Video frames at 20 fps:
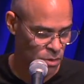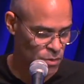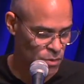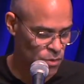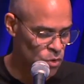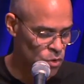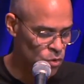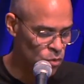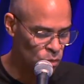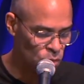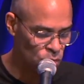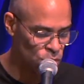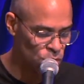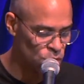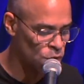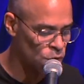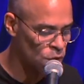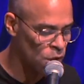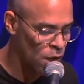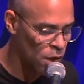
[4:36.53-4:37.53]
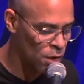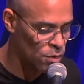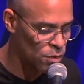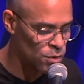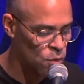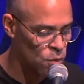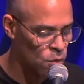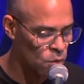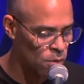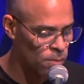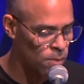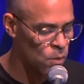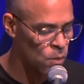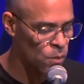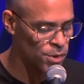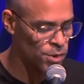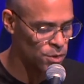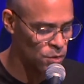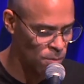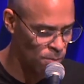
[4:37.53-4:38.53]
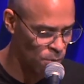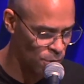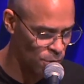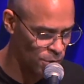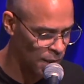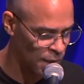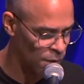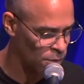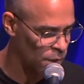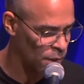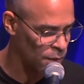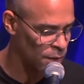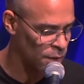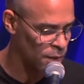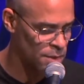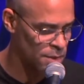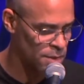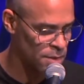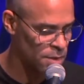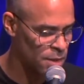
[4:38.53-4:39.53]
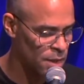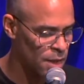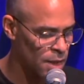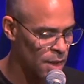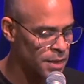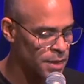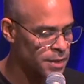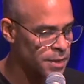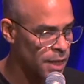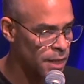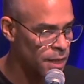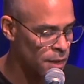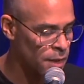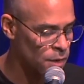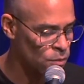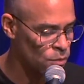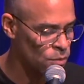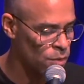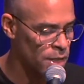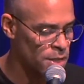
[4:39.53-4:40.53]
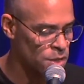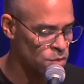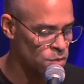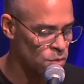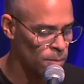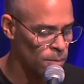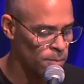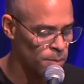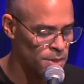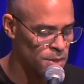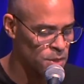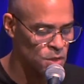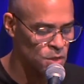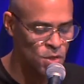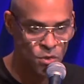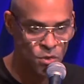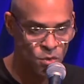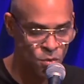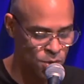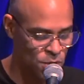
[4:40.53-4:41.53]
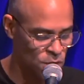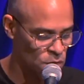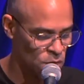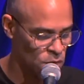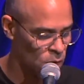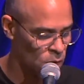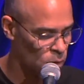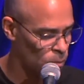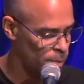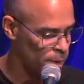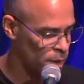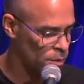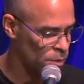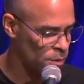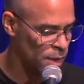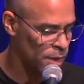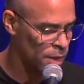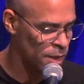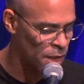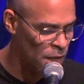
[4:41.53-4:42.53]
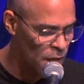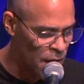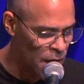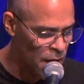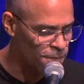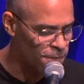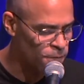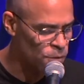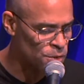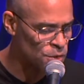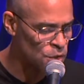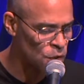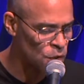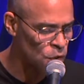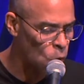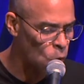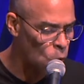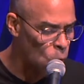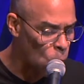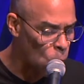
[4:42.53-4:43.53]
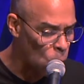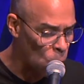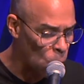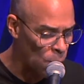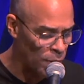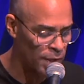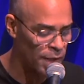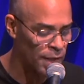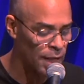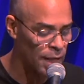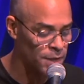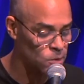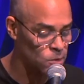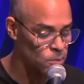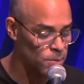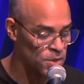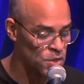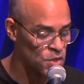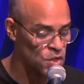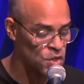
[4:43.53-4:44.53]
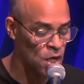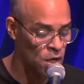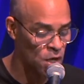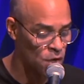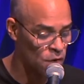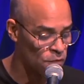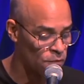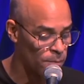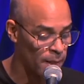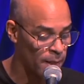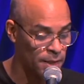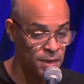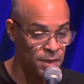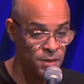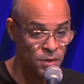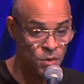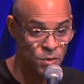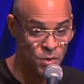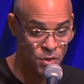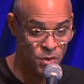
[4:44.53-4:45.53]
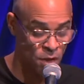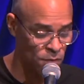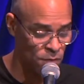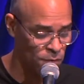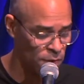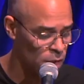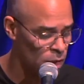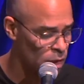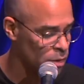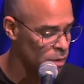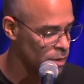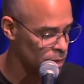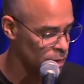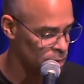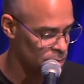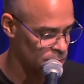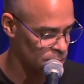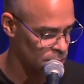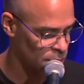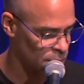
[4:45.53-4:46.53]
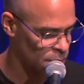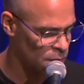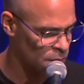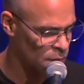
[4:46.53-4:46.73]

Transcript: Soon, Chicago's horrible winter bore down on us, taking the restaurant business through its slow period and forcing Owen and I to put Starve back into Starving Artist.